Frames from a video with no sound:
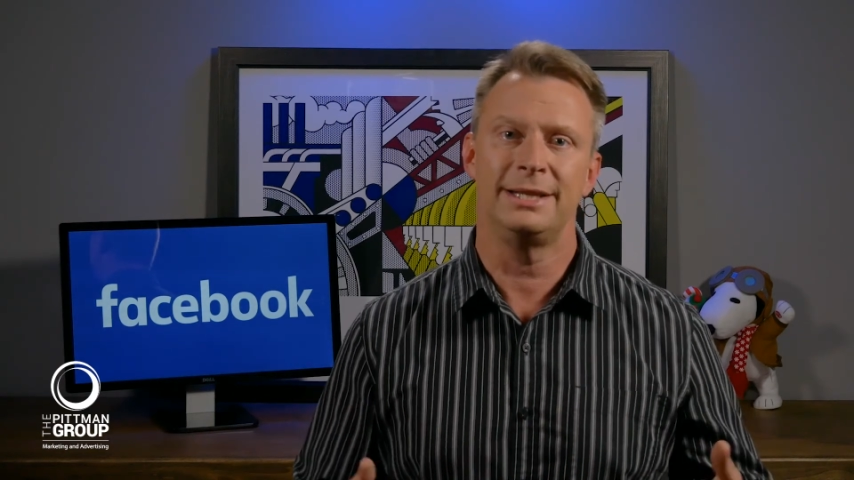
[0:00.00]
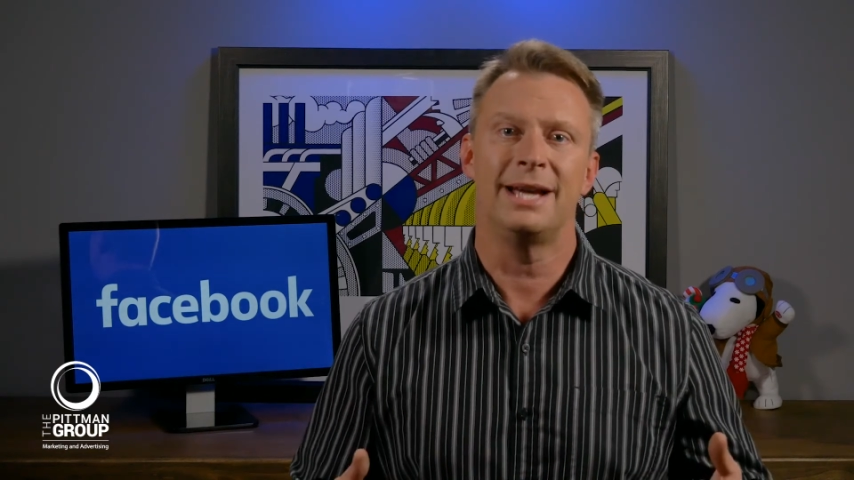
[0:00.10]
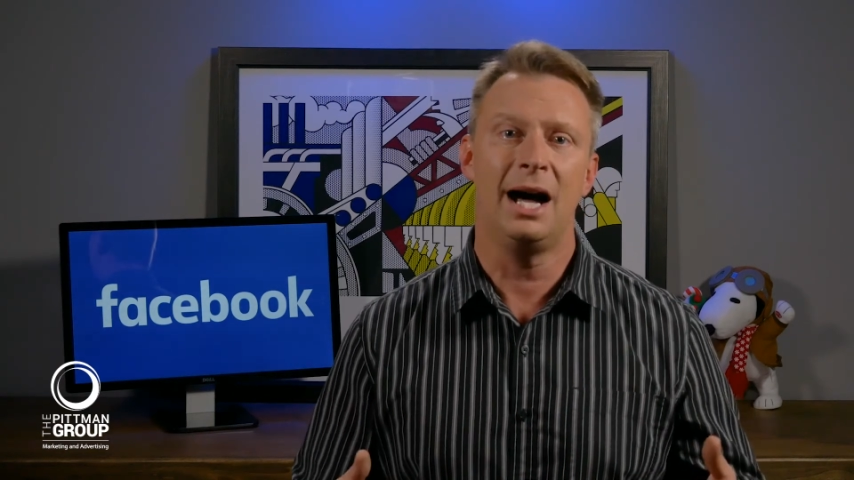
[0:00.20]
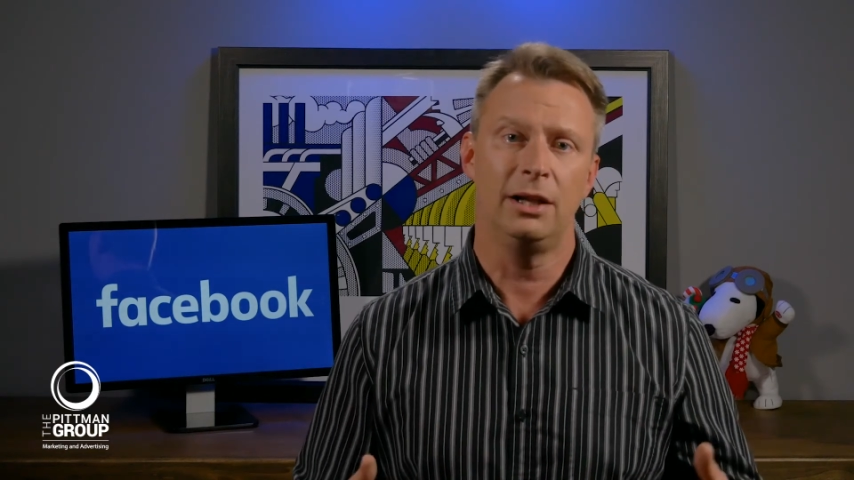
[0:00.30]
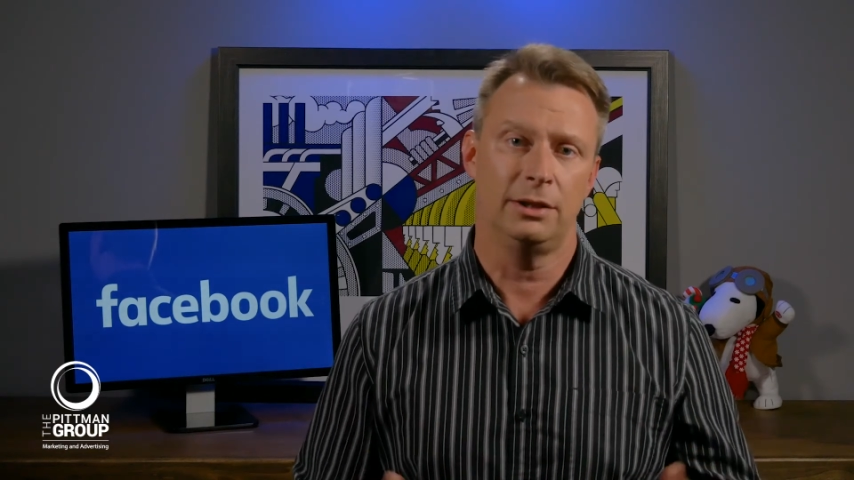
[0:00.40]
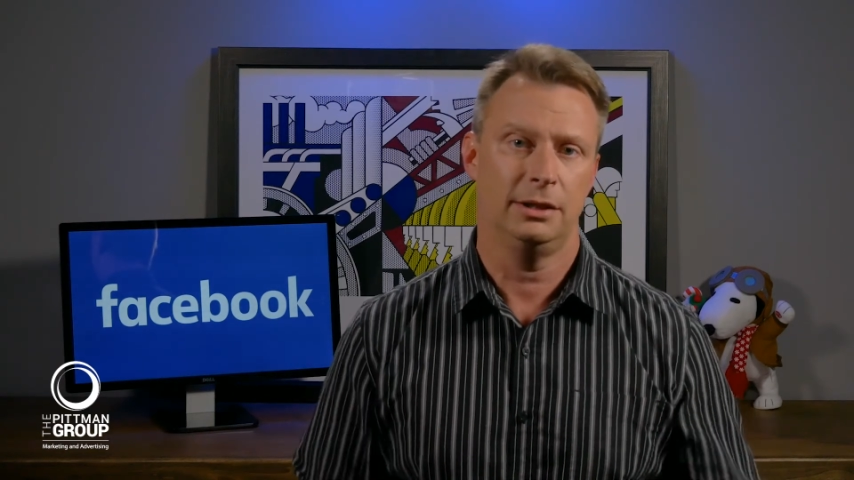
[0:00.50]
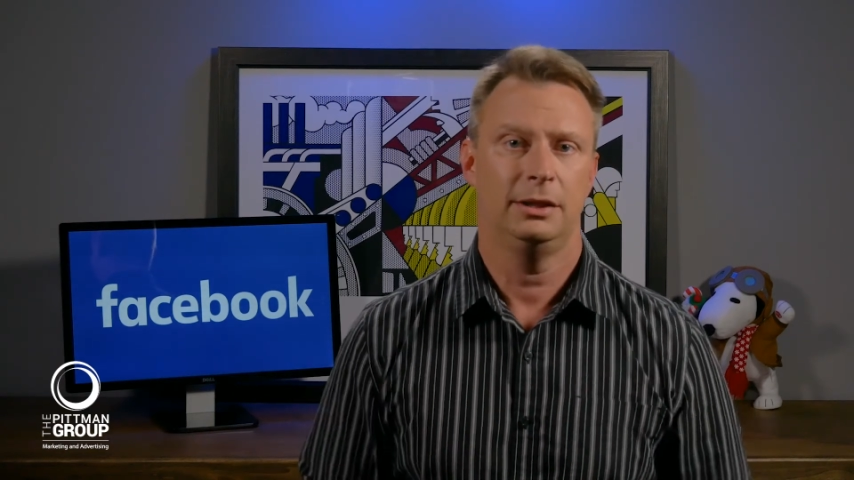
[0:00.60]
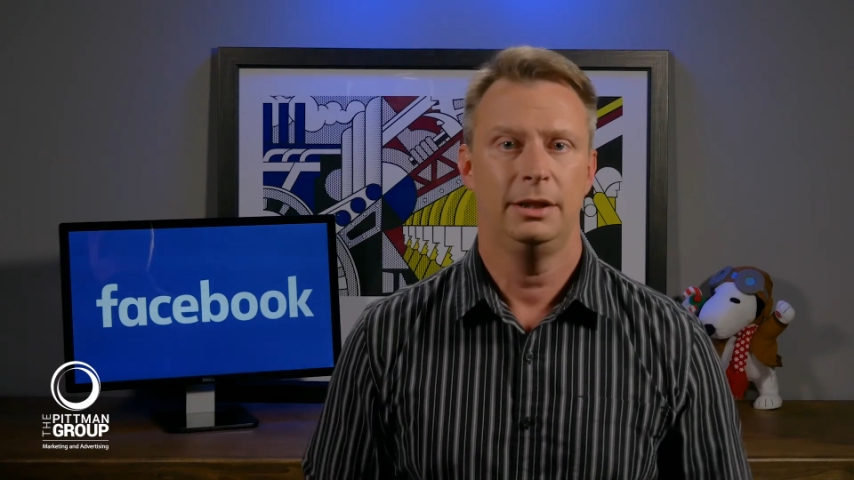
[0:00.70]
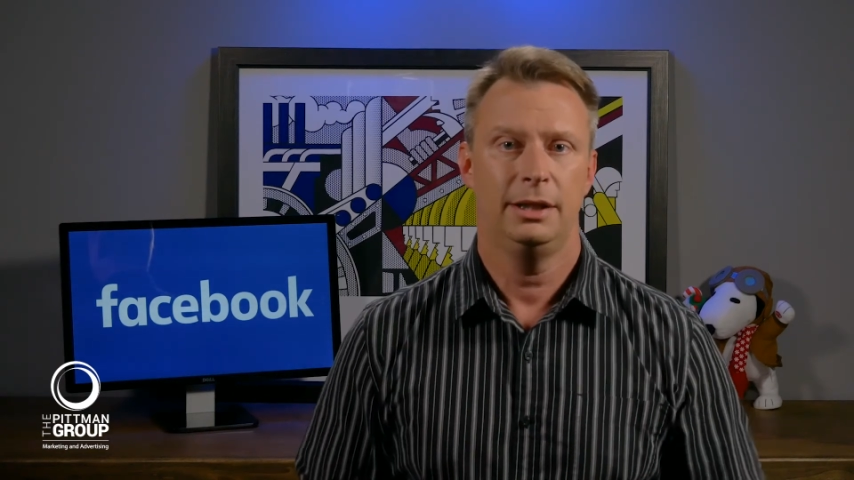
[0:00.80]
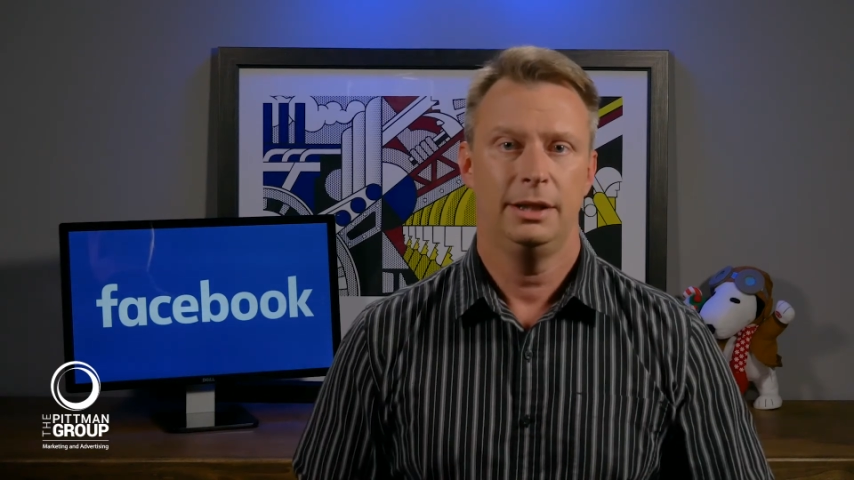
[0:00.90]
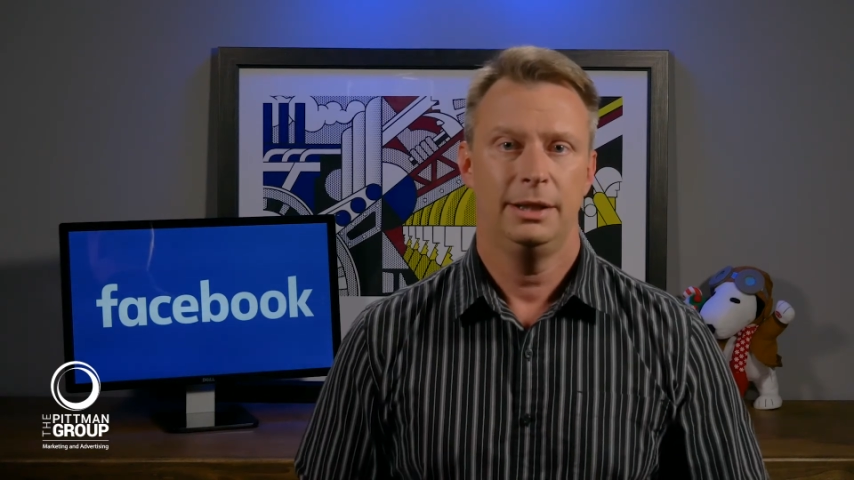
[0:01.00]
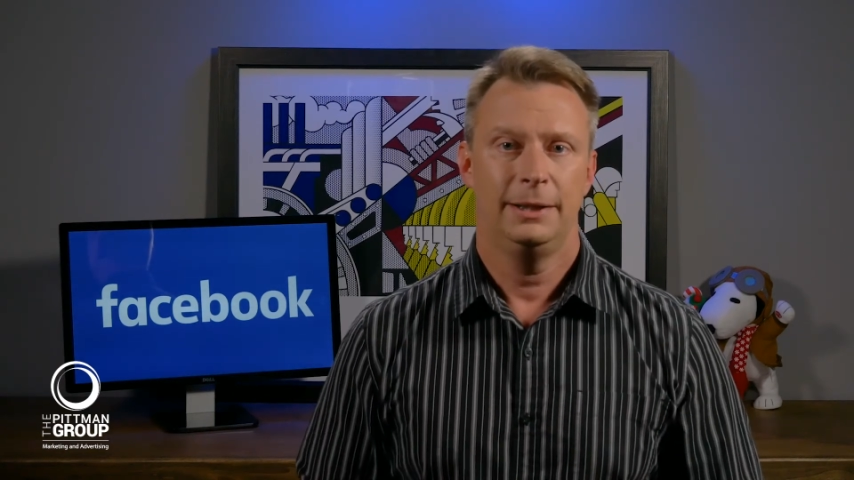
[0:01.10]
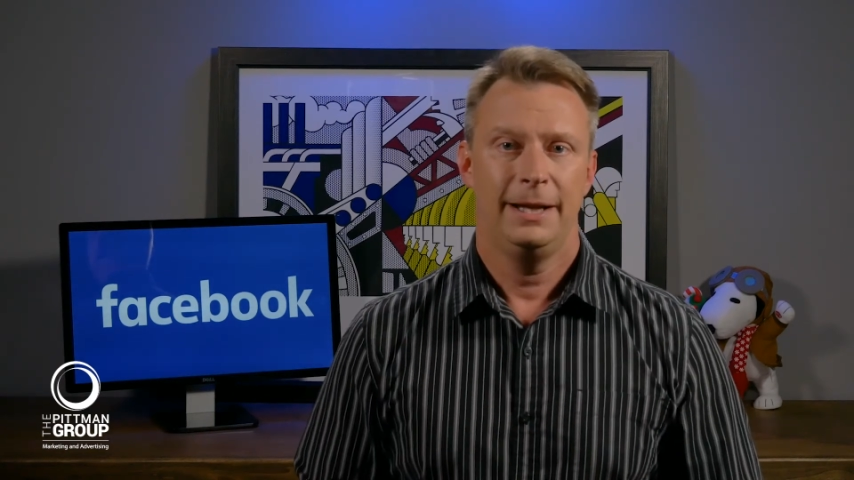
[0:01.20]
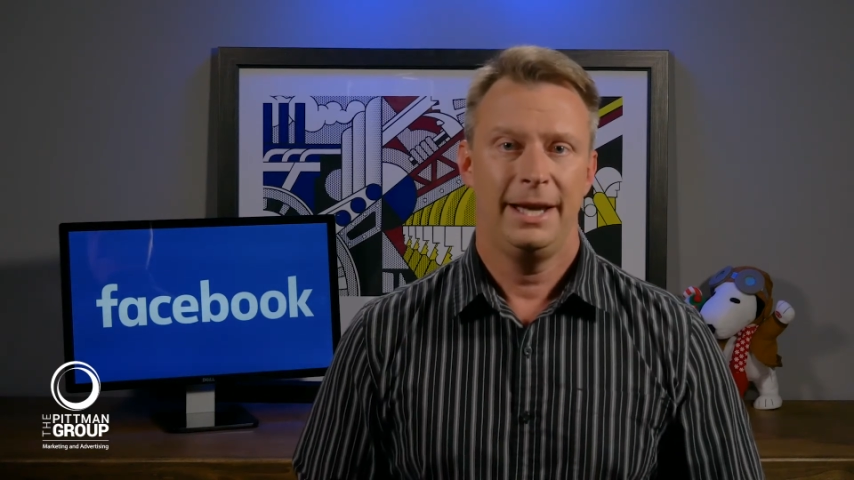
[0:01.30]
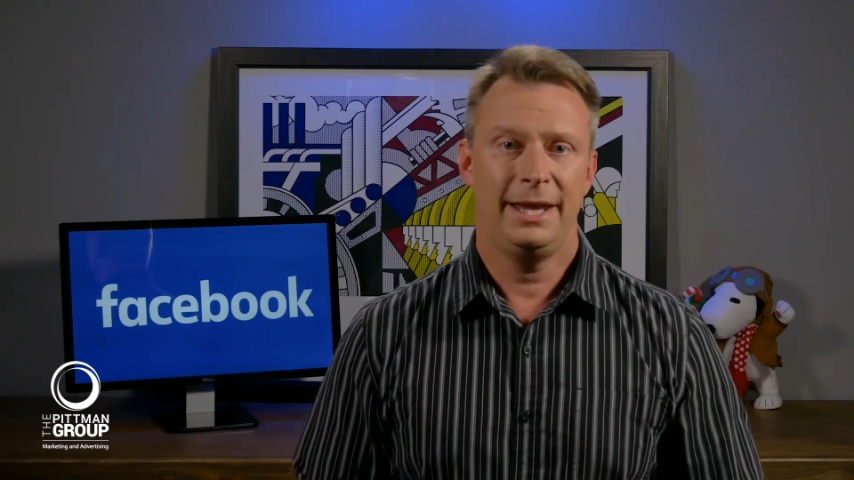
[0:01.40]
$1.
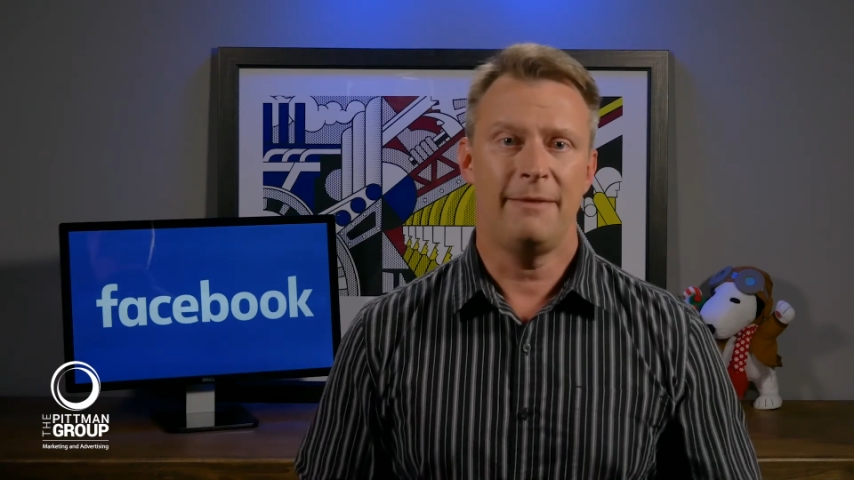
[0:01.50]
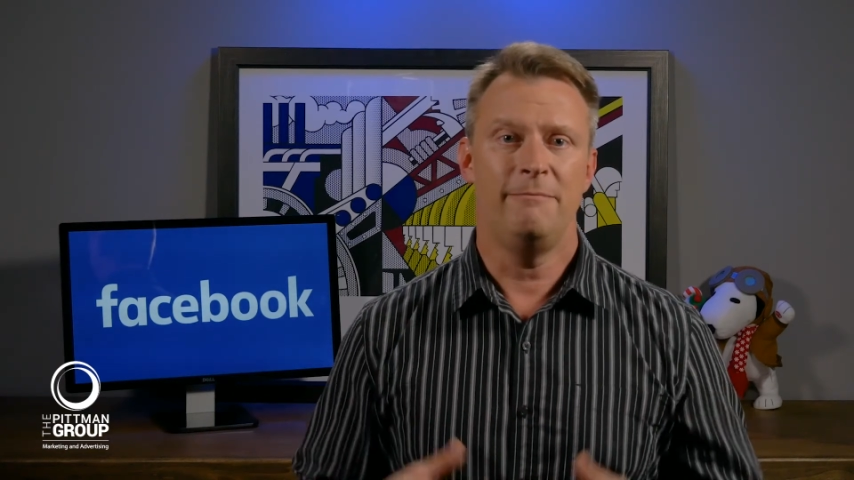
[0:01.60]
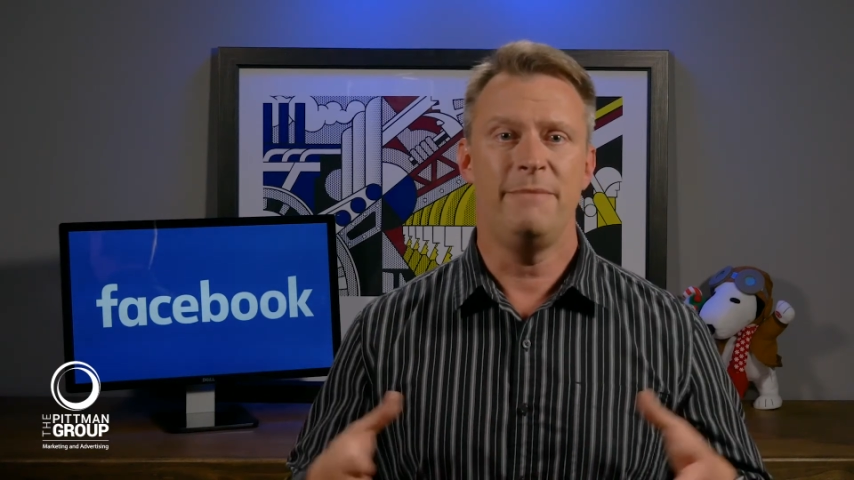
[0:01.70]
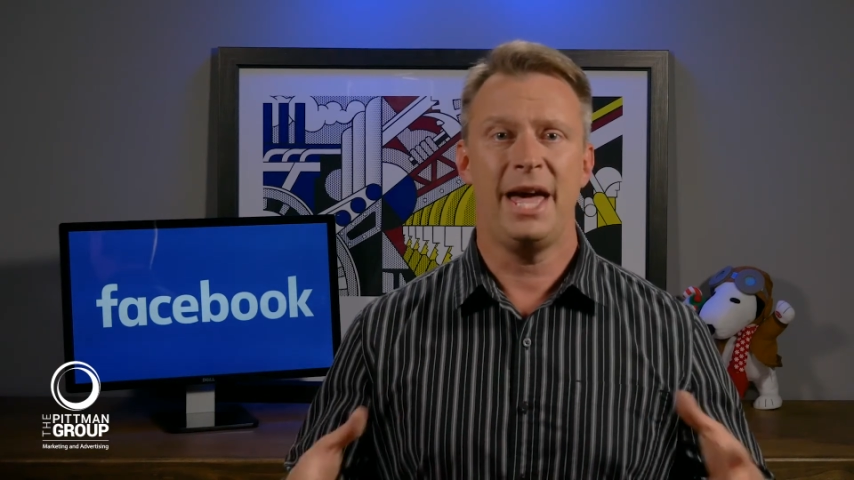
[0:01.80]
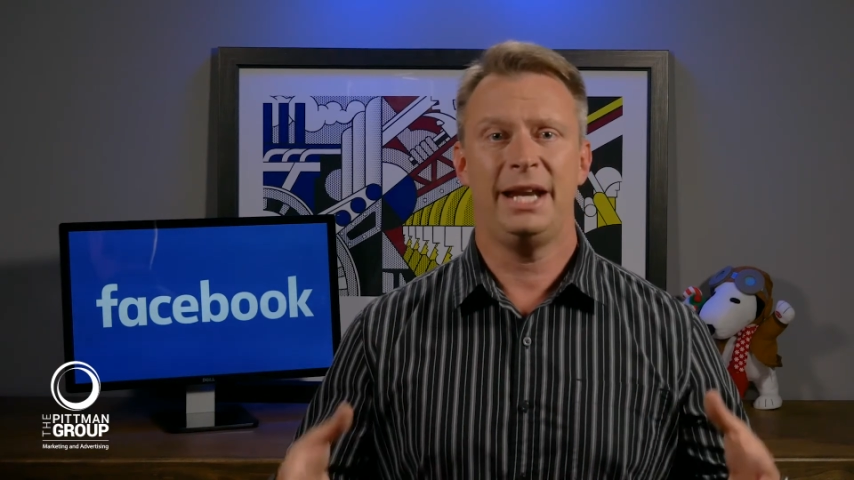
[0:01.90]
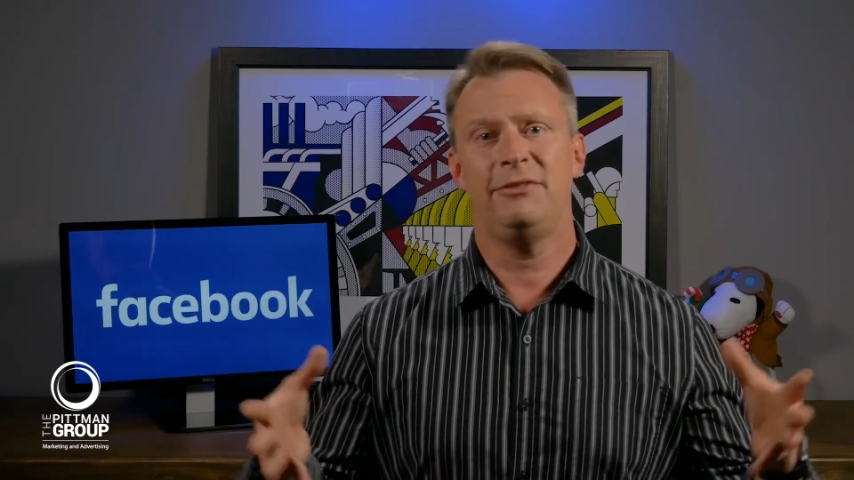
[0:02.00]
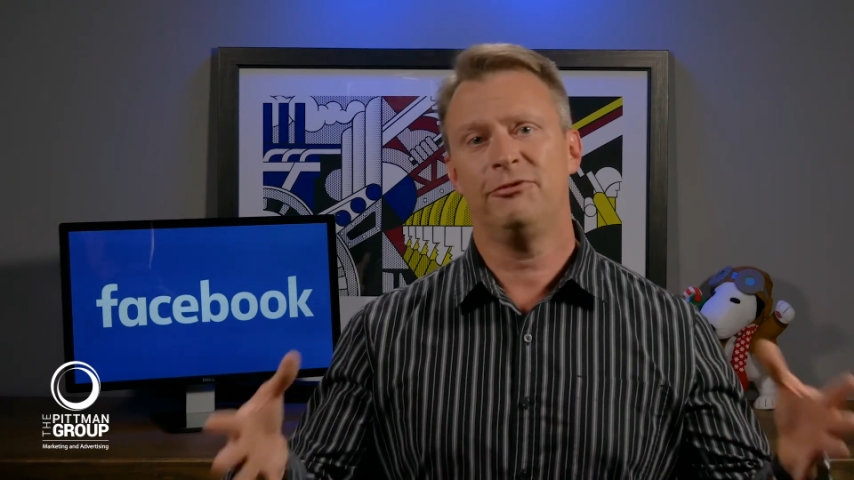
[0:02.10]
And they have many